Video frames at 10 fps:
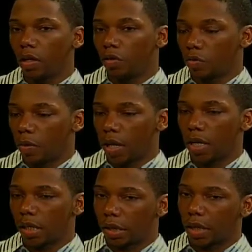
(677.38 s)
doing
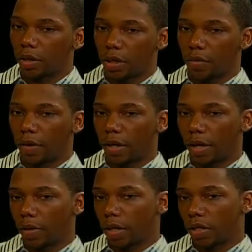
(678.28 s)
anything out here right
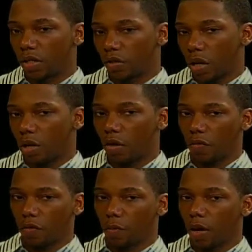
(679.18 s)
now. I just try to look
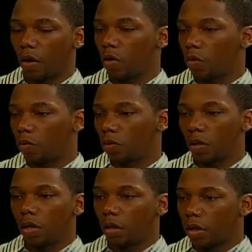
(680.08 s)
for my own
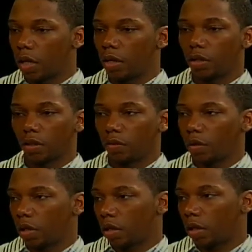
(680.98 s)
niche and,
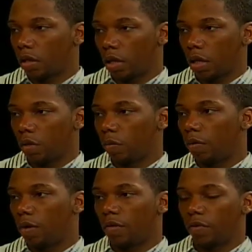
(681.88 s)
and, and get in
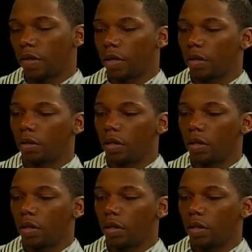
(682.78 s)
where I fit in.